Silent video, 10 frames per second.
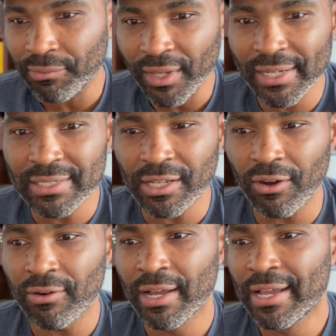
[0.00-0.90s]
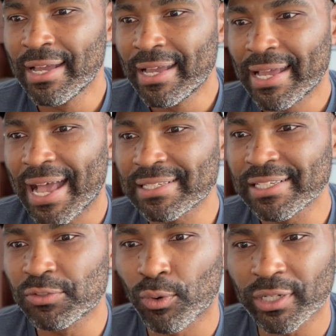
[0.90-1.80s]
And so, as
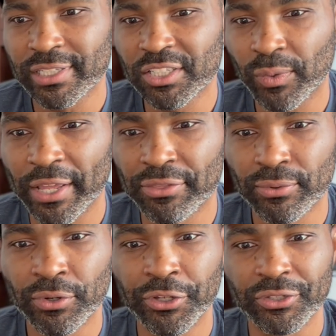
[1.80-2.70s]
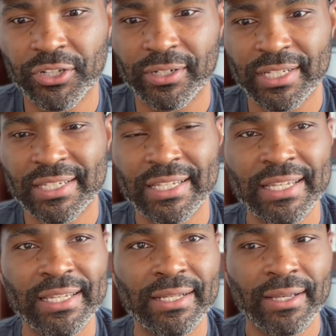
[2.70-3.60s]
this works its way through, you'll start to
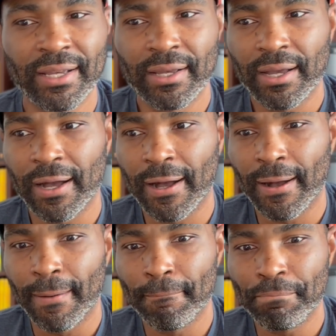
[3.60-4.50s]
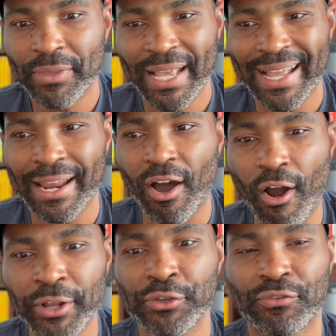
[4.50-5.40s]
see, it kinda
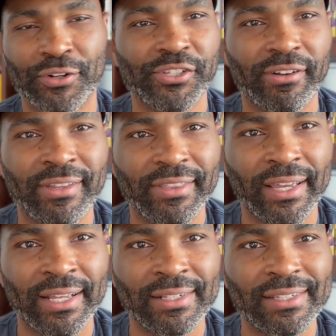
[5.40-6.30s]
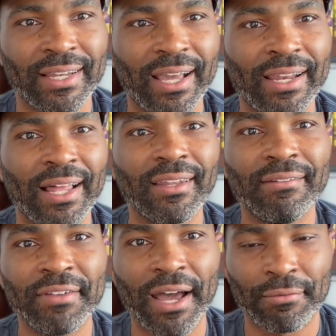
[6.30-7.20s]
argue for certain things, and I love
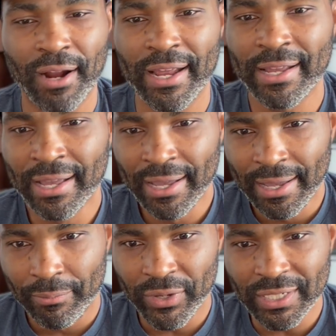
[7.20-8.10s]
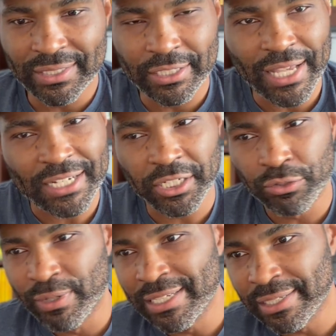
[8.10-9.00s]
that, right? Because it's actually
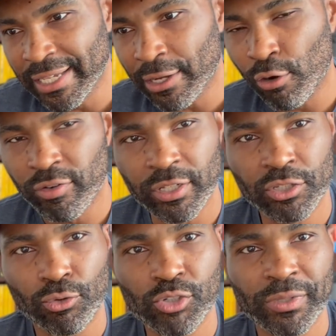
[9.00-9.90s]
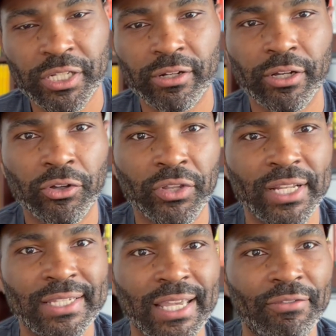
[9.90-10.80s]
reasoning over the source material that
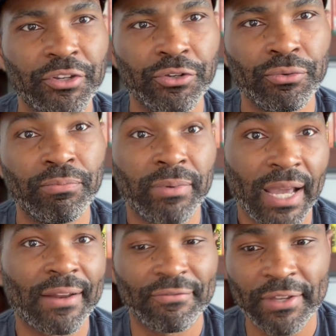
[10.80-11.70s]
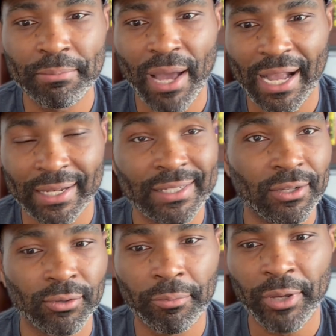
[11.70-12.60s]
it's giving you kind of feedback and its
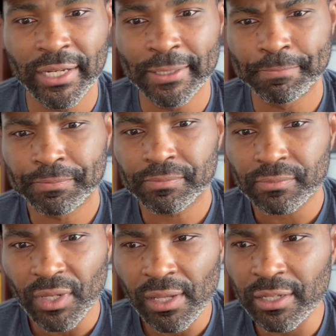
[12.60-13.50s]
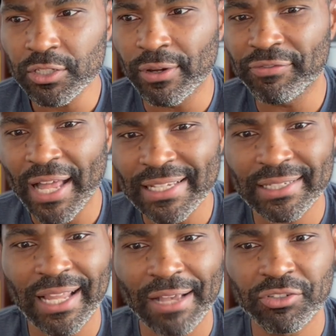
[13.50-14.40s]
own opinion. So it flags a
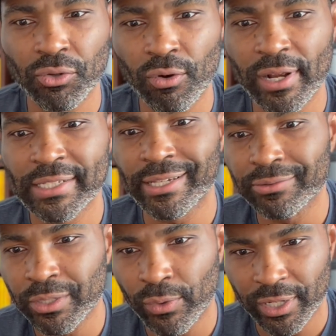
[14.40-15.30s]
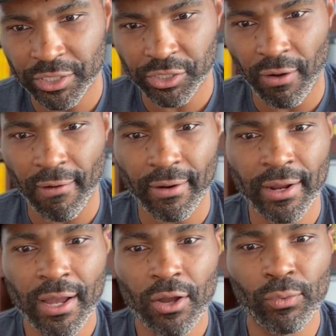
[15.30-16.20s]
live story, it tells me where to start
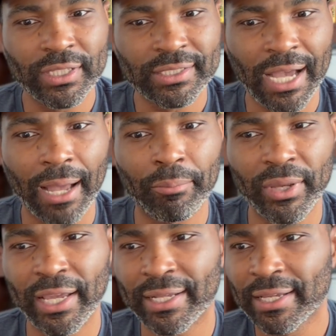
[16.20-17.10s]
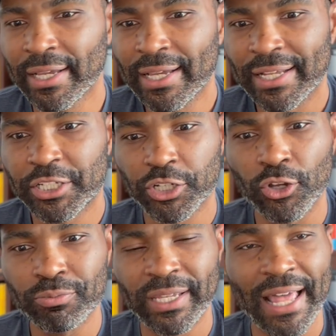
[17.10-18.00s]
with the top pick. It
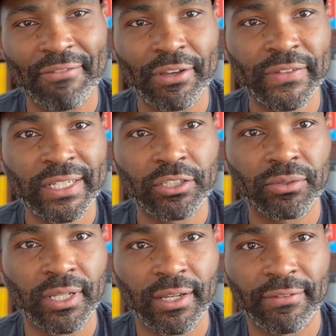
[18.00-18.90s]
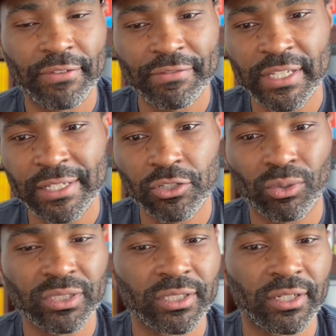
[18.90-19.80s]
shows me that 15
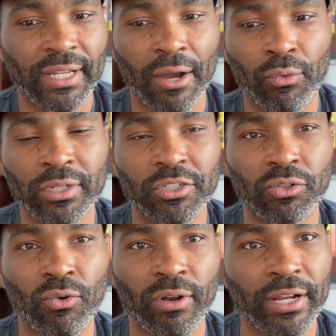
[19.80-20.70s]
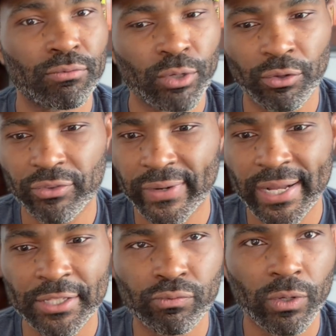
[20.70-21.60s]
sources on that one story, real
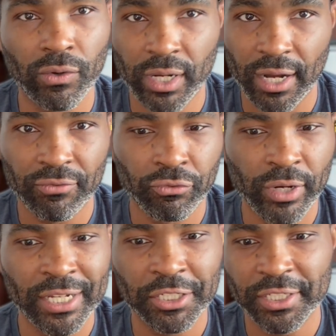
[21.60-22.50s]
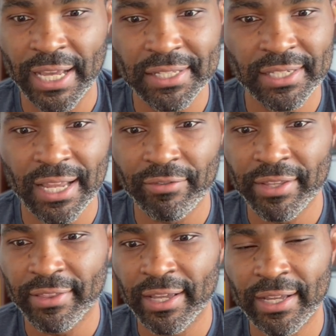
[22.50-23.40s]
threads, real coverage, dates and
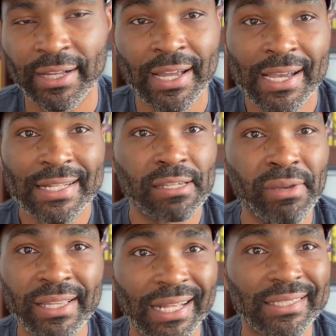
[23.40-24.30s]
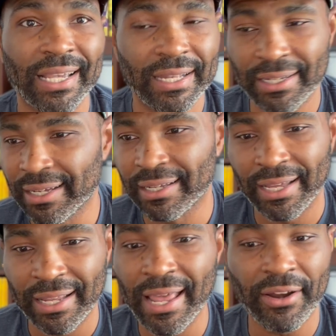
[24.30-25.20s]
everything. To me, that's like an
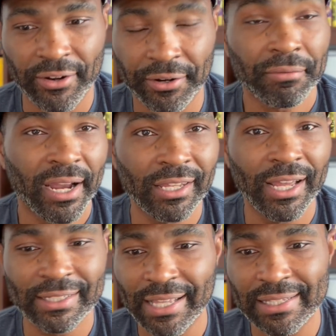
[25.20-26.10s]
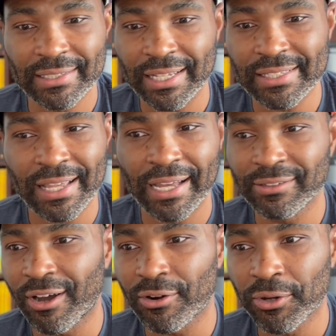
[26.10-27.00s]
editor, right? Like that's not
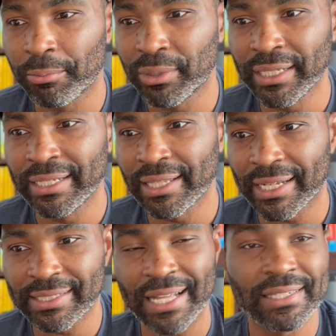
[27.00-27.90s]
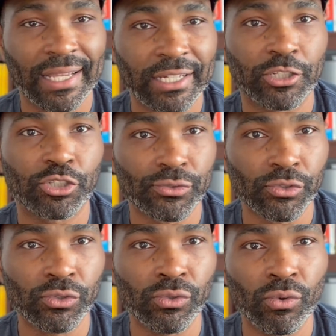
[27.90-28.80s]
autocomplete. Like that's like a
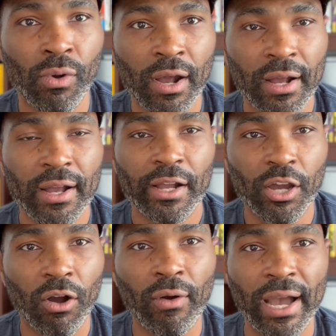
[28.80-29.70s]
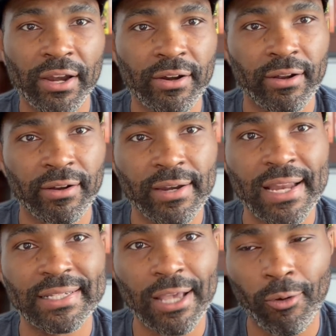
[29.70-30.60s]
true co-editor that
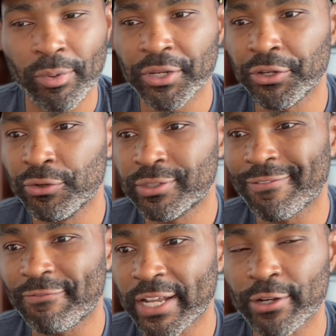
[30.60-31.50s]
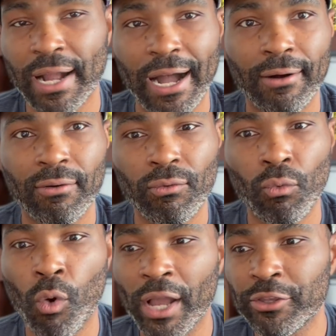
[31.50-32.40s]
is helping you to figure out
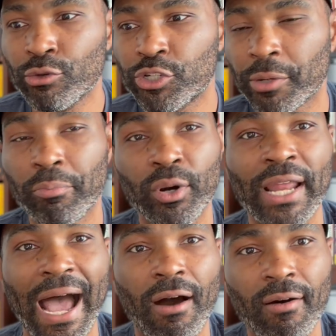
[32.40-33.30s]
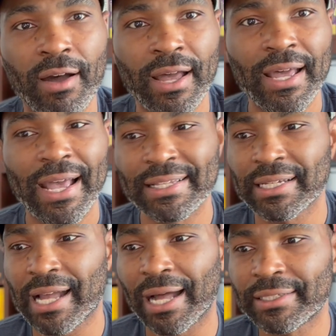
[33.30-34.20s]
what you should put out as a
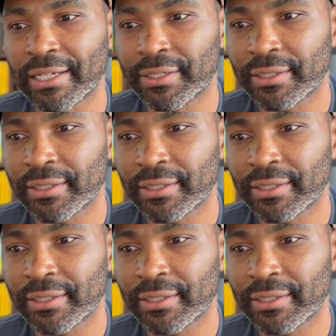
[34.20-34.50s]
content